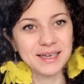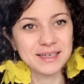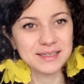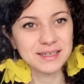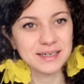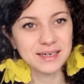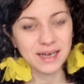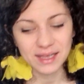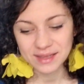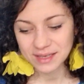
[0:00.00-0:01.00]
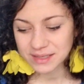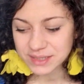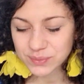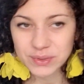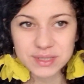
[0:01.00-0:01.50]
and I think
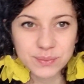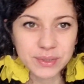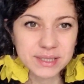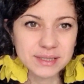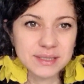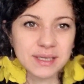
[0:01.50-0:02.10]
this was with